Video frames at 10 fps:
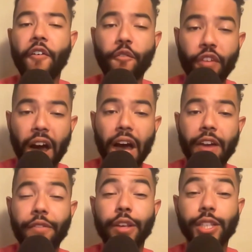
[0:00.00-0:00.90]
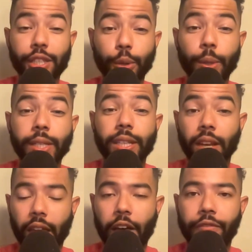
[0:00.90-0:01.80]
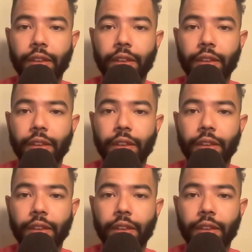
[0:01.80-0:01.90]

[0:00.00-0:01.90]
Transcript: five series left